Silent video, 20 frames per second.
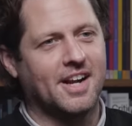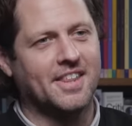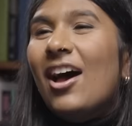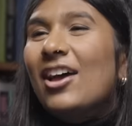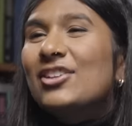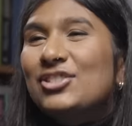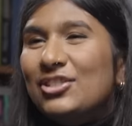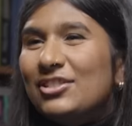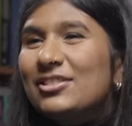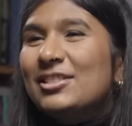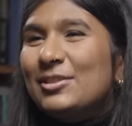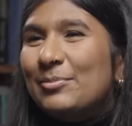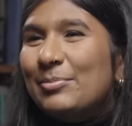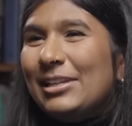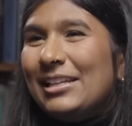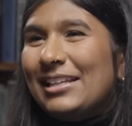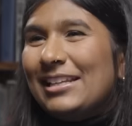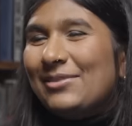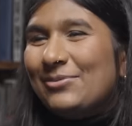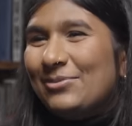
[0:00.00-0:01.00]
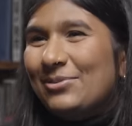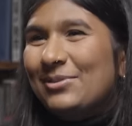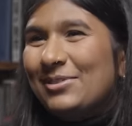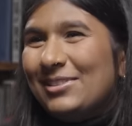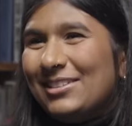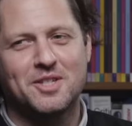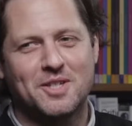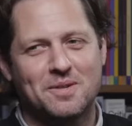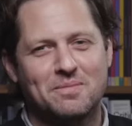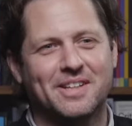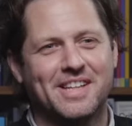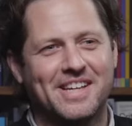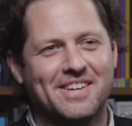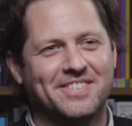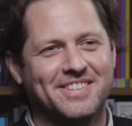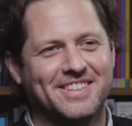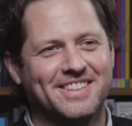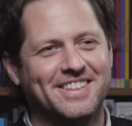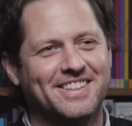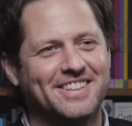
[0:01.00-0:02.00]
I, think I choose you, to believe. Yeah, I choose to
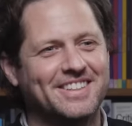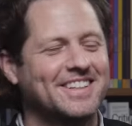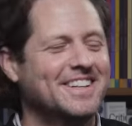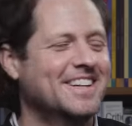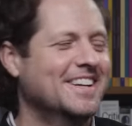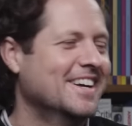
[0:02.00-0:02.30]
believe too.